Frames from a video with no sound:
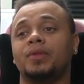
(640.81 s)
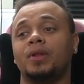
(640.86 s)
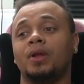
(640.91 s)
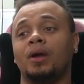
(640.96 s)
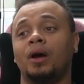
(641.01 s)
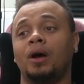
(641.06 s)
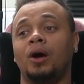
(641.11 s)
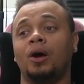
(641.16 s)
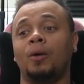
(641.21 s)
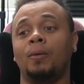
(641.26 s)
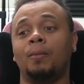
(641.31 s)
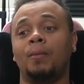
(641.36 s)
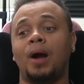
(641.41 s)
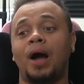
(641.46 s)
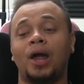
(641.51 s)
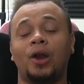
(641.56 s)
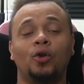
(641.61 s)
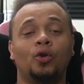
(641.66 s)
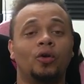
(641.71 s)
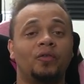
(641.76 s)

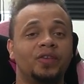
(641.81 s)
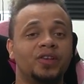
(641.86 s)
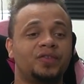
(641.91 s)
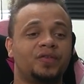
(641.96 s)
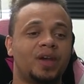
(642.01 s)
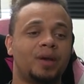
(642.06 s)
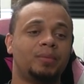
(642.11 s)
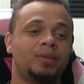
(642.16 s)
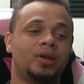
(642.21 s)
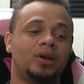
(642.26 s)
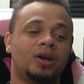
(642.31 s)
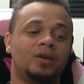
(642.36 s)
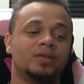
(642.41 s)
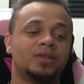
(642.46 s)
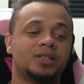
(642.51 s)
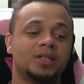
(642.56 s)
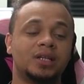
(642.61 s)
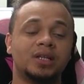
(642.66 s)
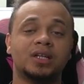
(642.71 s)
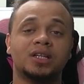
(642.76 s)
I don't know if his family will ever
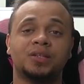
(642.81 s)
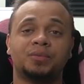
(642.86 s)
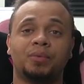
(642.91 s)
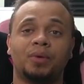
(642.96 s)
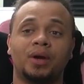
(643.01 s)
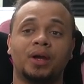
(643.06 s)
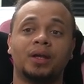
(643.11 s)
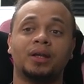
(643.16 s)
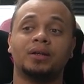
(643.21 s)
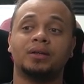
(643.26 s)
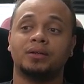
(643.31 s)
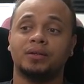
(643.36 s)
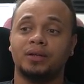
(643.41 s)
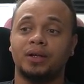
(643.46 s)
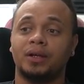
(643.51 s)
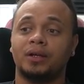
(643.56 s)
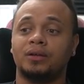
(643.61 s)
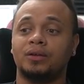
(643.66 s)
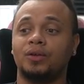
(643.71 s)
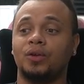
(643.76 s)
see this, but,
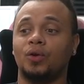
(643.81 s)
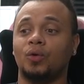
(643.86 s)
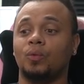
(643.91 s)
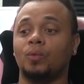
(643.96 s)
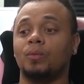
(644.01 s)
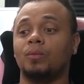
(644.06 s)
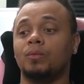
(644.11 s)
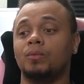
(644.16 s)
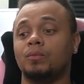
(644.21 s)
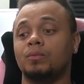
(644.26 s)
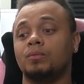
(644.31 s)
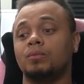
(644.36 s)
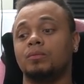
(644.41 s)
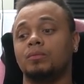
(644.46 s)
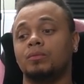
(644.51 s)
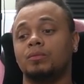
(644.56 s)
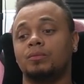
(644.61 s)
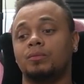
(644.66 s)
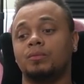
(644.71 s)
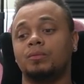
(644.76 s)
you know,
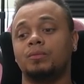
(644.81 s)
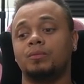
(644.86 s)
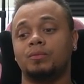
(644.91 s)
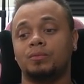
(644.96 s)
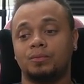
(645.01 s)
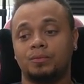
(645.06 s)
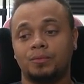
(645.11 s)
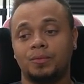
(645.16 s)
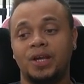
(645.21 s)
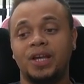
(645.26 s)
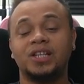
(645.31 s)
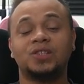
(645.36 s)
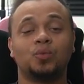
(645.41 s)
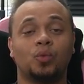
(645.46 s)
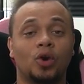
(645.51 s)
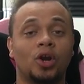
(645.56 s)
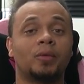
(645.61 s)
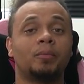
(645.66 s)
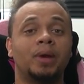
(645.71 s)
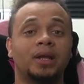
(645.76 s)
his
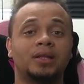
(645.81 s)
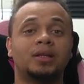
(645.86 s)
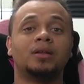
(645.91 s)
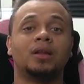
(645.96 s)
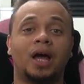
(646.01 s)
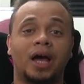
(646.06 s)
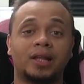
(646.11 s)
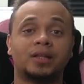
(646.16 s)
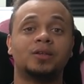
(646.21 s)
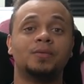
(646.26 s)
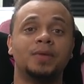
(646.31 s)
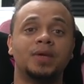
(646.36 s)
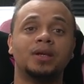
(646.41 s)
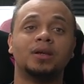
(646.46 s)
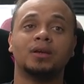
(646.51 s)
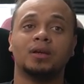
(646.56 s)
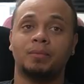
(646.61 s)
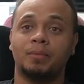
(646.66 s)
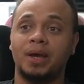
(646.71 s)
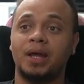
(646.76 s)
work meant a lot to
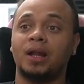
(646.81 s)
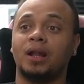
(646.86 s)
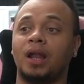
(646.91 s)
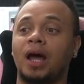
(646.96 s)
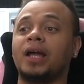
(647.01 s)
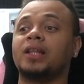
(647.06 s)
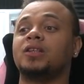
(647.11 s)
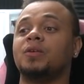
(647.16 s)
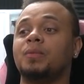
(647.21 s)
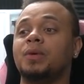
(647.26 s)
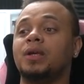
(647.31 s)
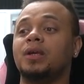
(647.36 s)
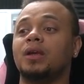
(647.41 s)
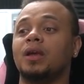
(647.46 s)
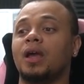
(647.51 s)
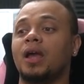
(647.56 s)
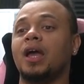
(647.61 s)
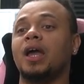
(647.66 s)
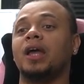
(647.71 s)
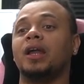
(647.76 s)
me. It meant a lot to me.
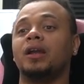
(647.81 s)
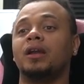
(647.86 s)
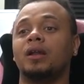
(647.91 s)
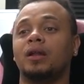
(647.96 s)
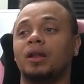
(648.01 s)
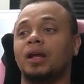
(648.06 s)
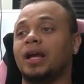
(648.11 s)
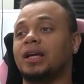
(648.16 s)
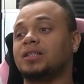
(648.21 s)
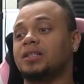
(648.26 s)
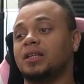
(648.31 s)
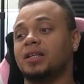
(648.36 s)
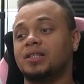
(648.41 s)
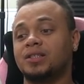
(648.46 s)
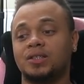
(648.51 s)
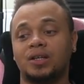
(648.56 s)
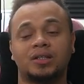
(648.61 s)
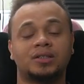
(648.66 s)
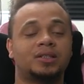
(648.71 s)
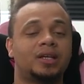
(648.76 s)
And like I said, it
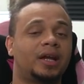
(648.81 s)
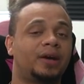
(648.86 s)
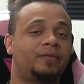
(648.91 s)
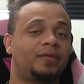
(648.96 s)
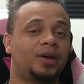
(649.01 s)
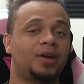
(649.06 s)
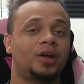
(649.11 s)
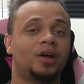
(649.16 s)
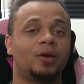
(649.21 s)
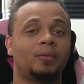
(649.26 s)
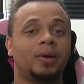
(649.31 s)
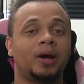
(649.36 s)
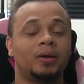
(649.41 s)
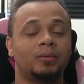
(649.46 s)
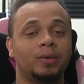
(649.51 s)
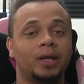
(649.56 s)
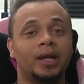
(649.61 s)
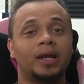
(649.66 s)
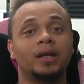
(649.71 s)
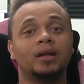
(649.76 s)
sucks that I found out
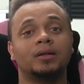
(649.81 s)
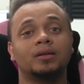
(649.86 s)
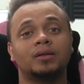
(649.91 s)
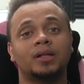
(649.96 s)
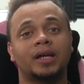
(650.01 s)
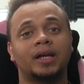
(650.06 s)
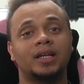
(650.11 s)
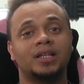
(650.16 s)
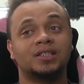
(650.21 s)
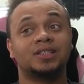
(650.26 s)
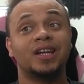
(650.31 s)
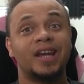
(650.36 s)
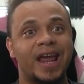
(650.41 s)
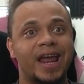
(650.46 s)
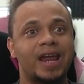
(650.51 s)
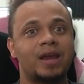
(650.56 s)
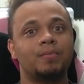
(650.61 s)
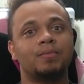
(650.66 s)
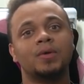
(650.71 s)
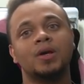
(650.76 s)
about him late. Like his
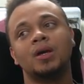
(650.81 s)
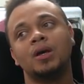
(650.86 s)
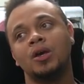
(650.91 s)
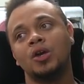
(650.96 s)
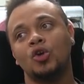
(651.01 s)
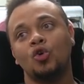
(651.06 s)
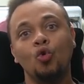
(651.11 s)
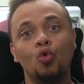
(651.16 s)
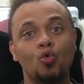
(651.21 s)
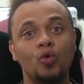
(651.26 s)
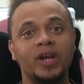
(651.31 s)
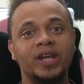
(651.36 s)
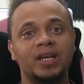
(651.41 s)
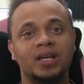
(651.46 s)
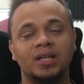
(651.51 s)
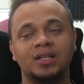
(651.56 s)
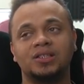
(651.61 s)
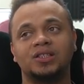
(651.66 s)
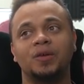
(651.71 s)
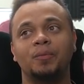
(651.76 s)
name, who he
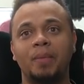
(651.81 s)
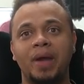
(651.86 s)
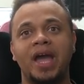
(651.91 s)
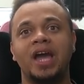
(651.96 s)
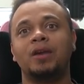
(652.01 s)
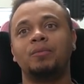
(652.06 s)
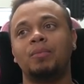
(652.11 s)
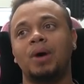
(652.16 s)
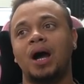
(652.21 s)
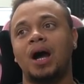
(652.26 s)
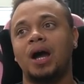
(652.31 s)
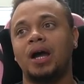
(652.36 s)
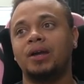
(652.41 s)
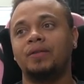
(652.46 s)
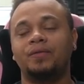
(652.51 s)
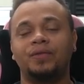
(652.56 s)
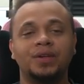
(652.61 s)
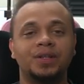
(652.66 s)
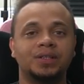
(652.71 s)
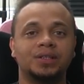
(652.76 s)
is, the man
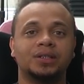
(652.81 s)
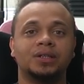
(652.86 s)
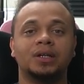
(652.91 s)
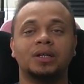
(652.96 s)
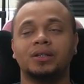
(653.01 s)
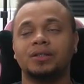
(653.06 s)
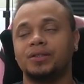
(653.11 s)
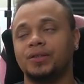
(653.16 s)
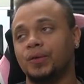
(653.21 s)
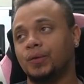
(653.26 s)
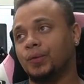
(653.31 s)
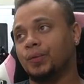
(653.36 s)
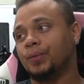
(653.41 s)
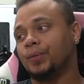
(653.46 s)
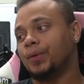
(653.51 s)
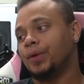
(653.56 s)
behind Frieza. So,